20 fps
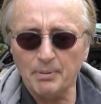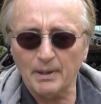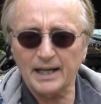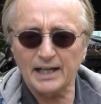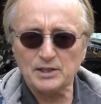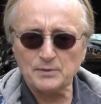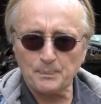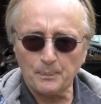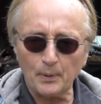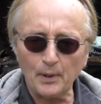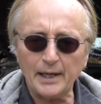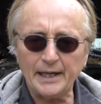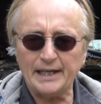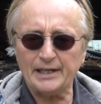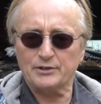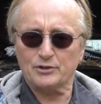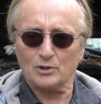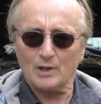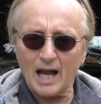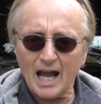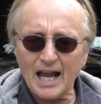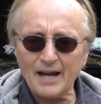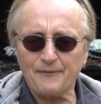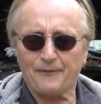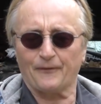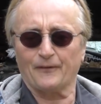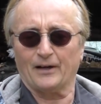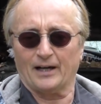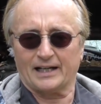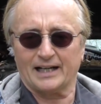but it's pretty dry
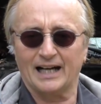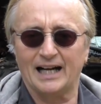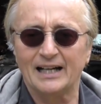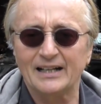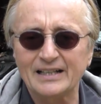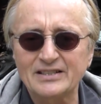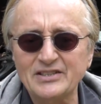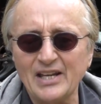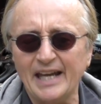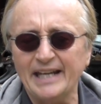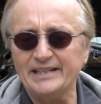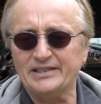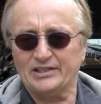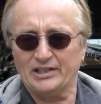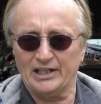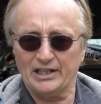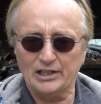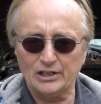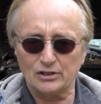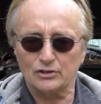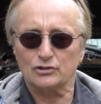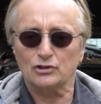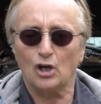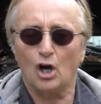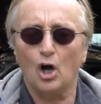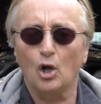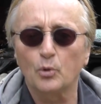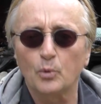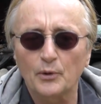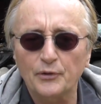for a car that's 18 years
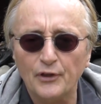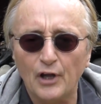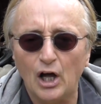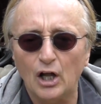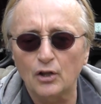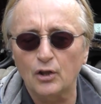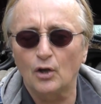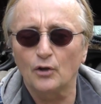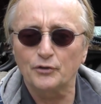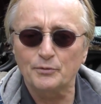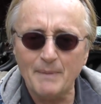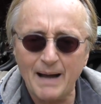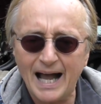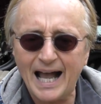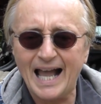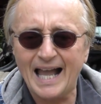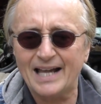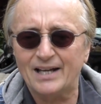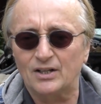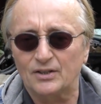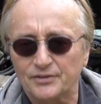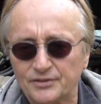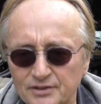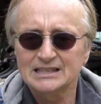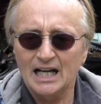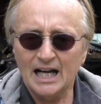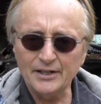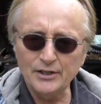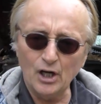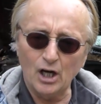old with all those miles.
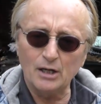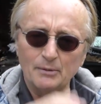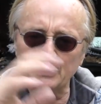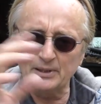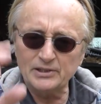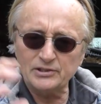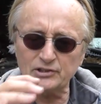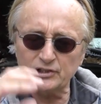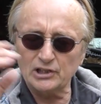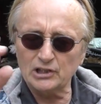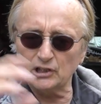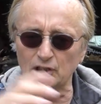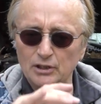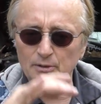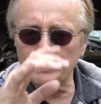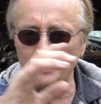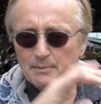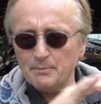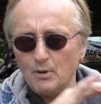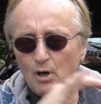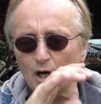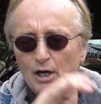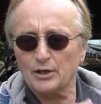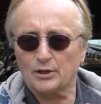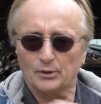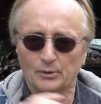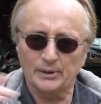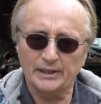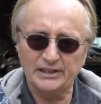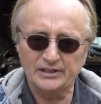I normally see a little bit more
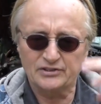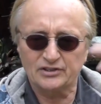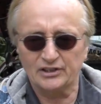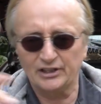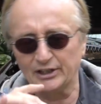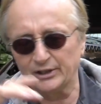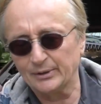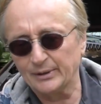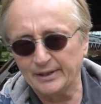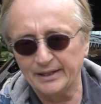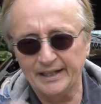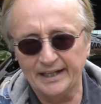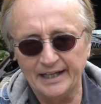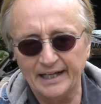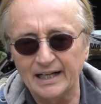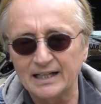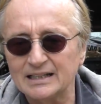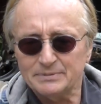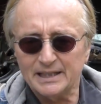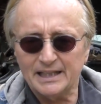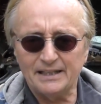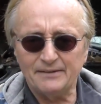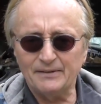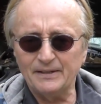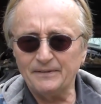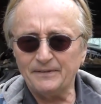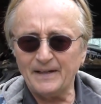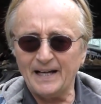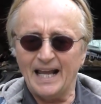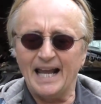grease here and there, but
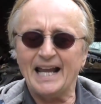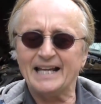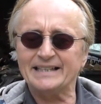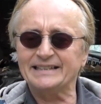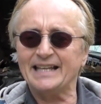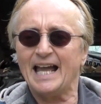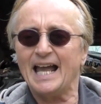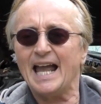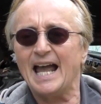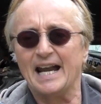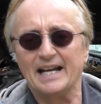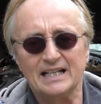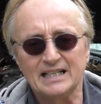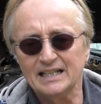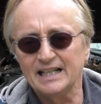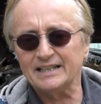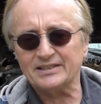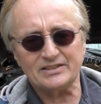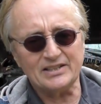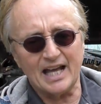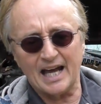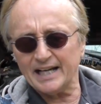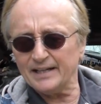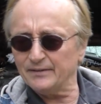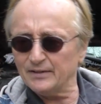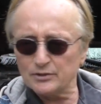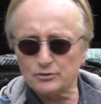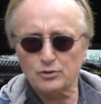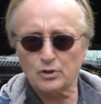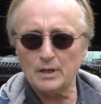even if it had that, it's not
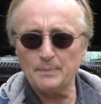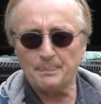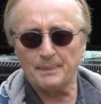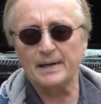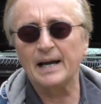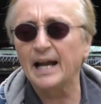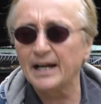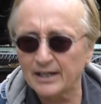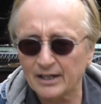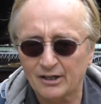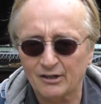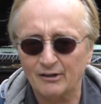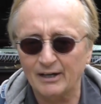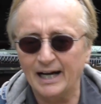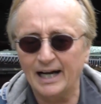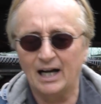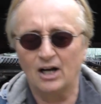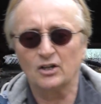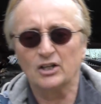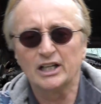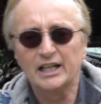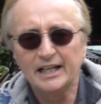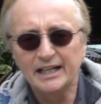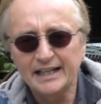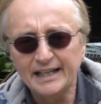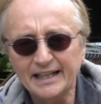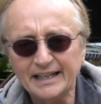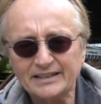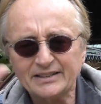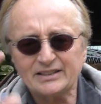even dripping on the ground.
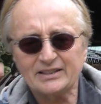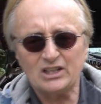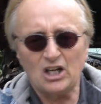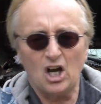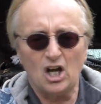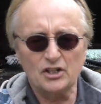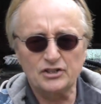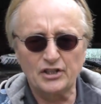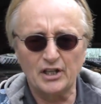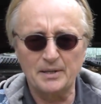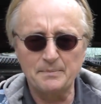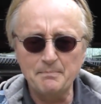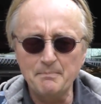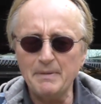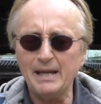It doesn't